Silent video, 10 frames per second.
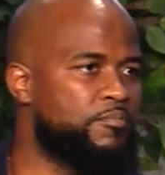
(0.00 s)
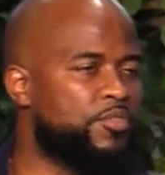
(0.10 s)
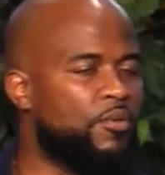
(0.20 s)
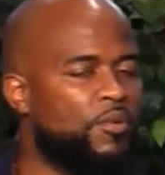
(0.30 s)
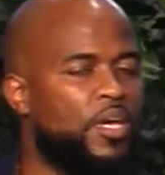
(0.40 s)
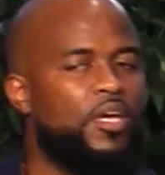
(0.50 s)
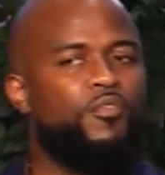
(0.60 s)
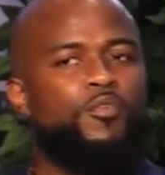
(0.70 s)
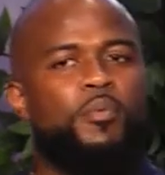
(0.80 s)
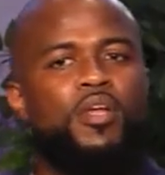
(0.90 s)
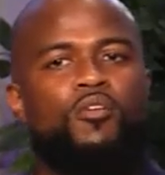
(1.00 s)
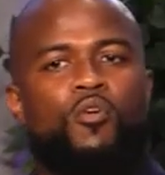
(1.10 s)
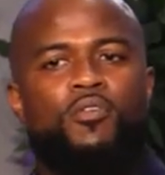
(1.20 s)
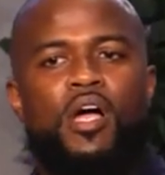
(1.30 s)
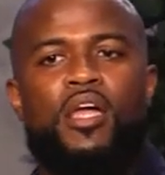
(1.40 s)
So if you've been in
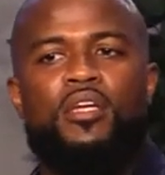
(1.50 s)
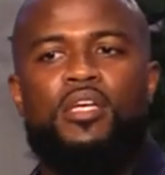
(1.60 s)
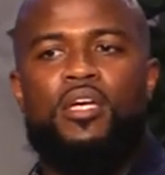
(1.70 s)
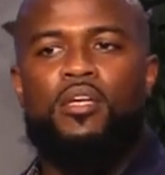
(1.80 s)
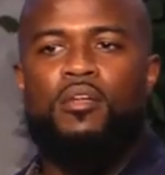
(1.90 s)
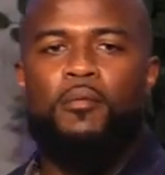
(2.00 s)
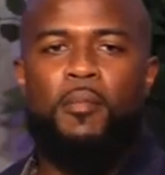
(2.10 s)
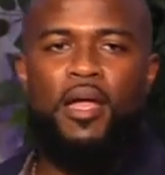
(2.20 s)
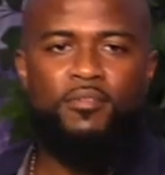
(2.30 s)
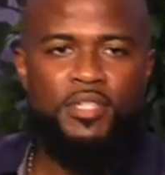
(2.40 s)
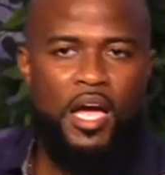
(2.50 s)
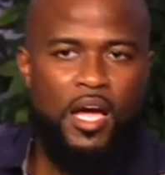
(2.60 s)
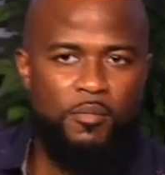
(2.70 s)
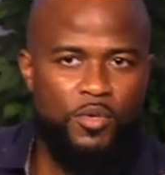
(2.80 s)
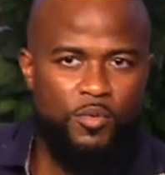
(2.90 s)
North Colony any amount of
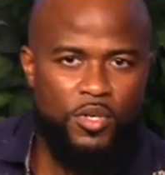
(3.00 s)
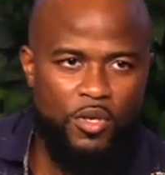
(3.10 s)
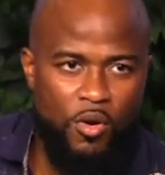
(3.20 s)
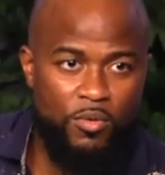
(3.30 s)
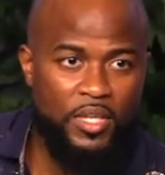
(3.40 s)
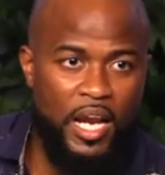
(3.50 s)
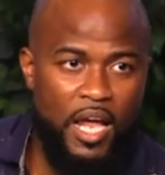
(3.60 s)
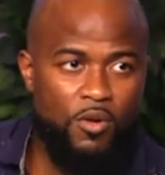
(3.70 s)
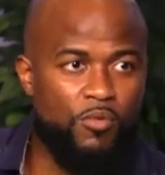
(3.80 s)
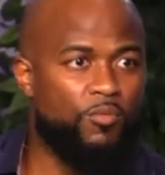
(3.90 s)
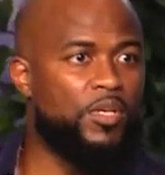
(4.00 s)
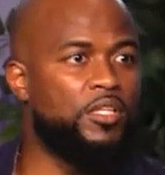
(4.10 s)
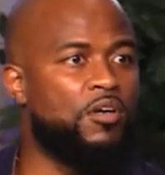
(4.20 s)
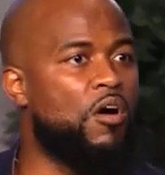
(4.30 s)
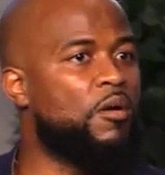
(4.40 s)
time, you would know that I don't
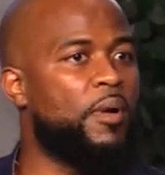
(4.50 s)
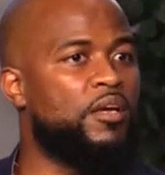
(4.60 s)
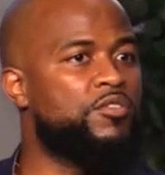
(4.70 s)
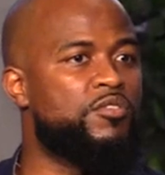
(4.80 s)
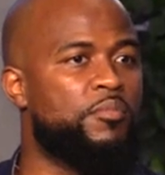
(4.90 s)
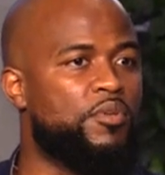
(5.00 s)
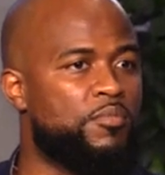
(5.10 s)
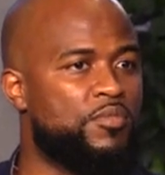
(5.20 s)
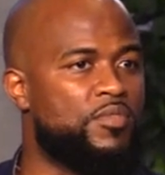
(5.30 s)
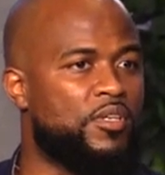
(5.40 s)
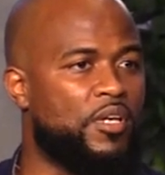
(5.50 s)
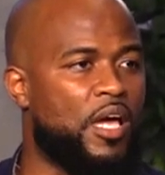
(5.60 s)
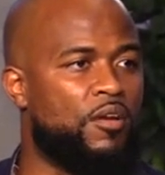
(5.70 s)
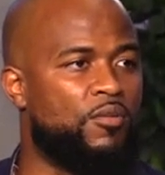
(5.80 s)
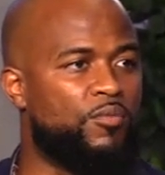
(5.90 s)
really talk about instrumental music.
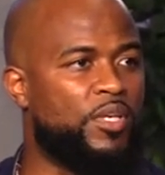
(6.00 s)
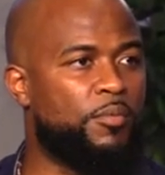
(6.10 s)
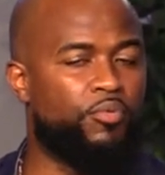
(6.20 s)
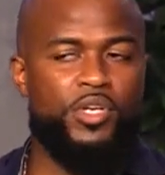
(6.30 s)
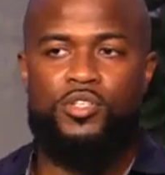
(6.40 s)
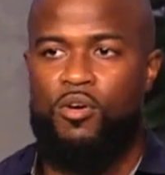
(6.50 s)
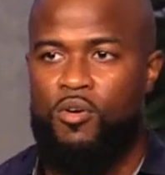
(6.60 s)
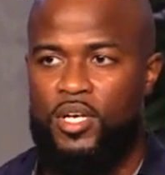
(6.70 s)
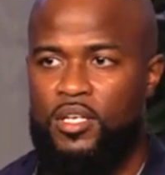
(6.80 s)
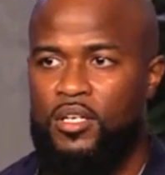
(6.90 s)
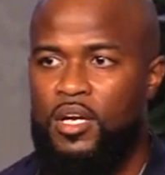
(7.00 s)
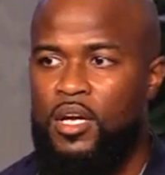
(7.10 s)
I don't really preach on it.